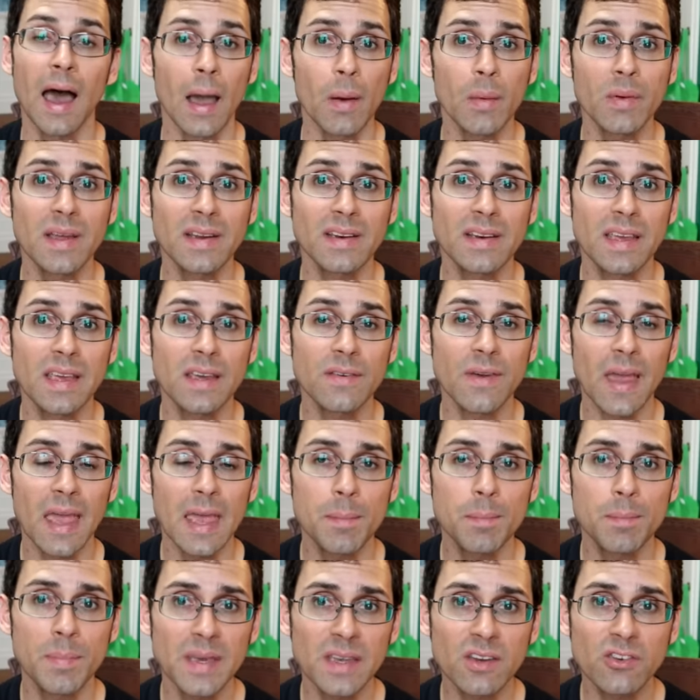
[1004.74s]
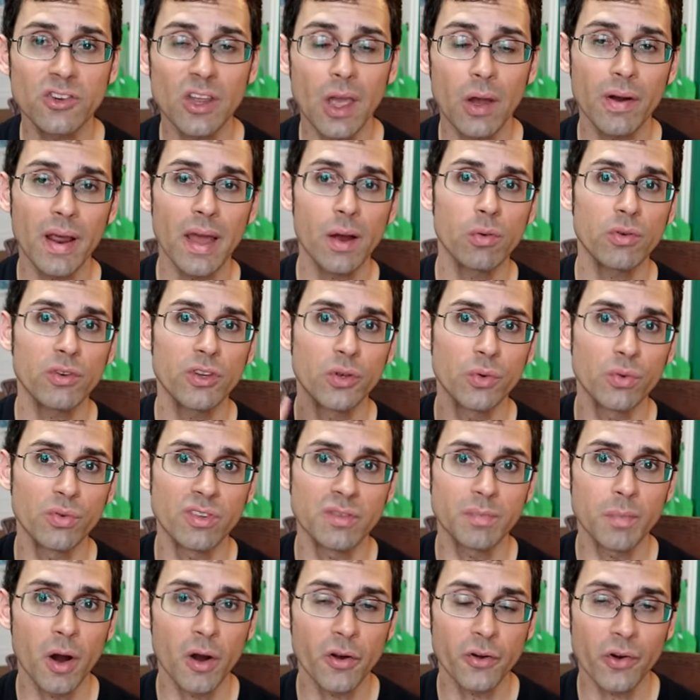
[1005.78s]
I would like to give a big shout out to
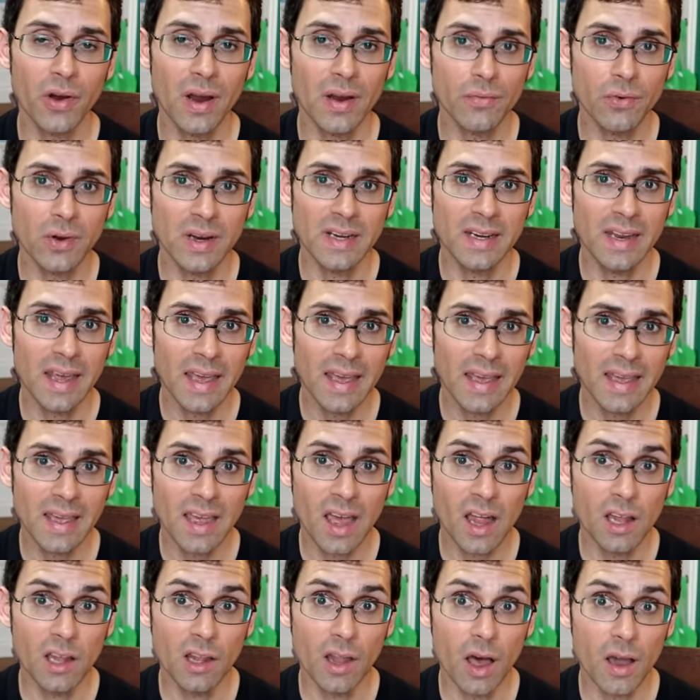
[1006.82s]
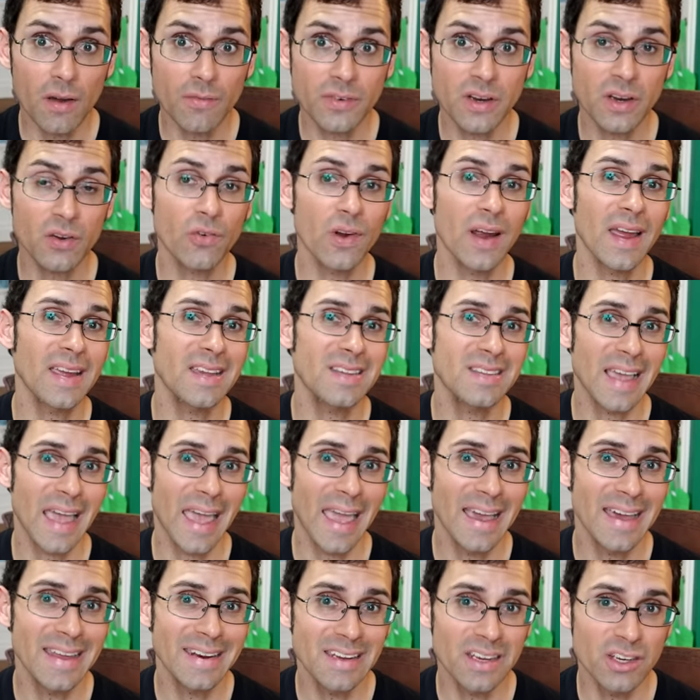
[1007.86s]
Smarter Every Day, Loftyrex,
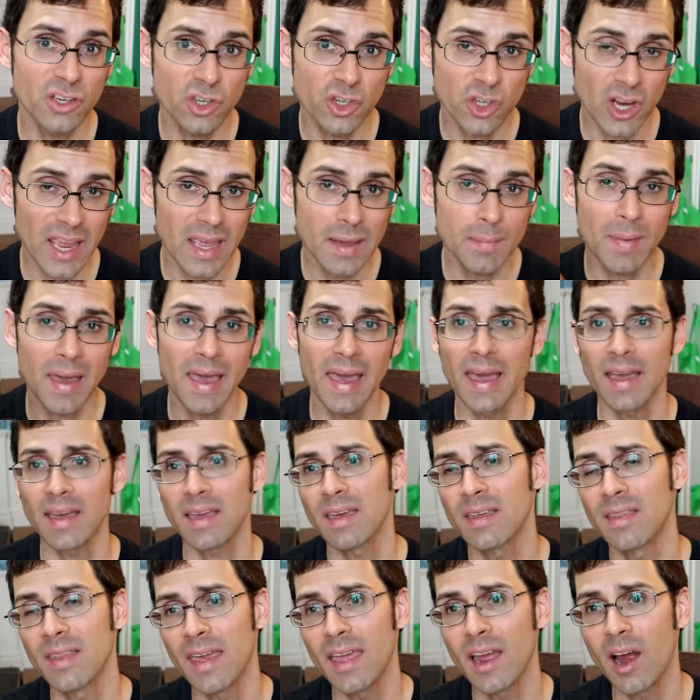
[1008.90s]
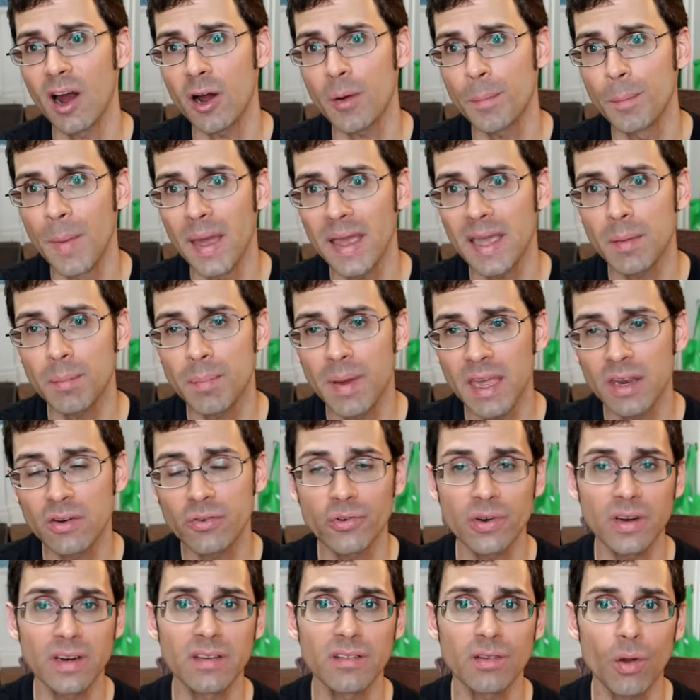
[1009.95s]
and JMac. They are mega
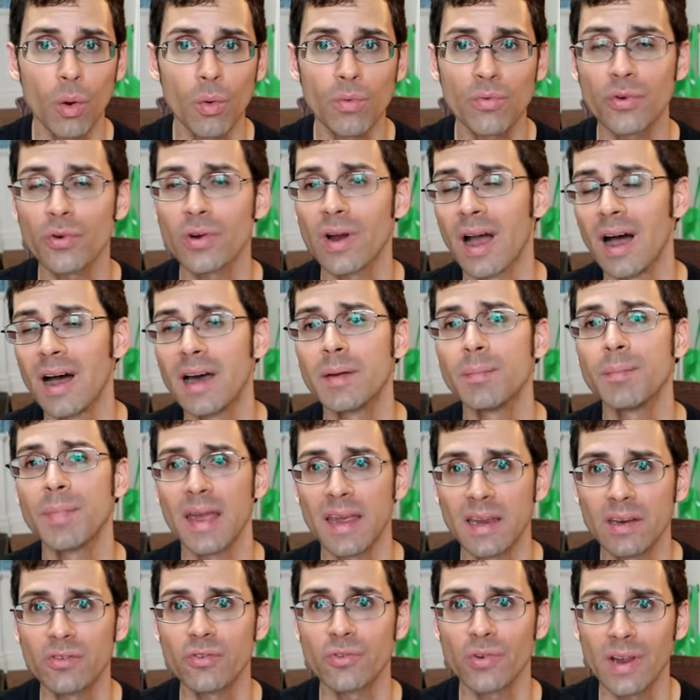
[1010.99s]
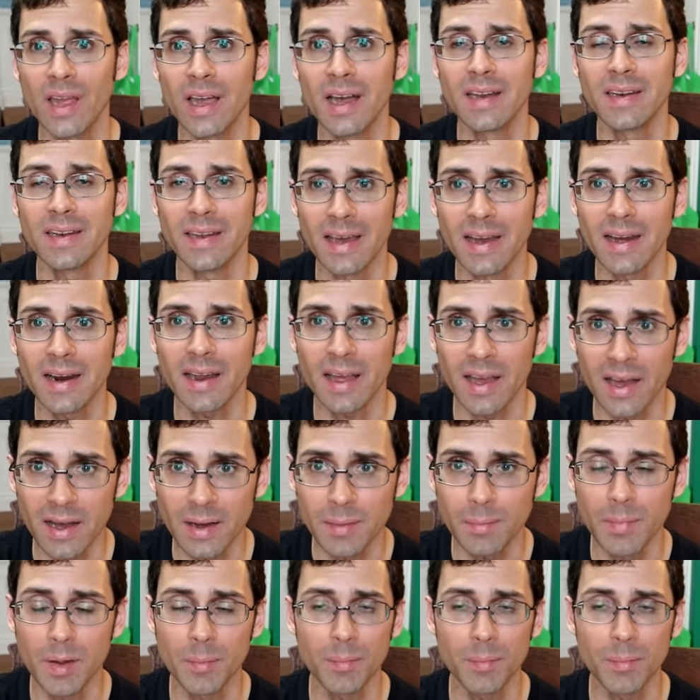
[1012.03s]
patrons over on Patreon.com.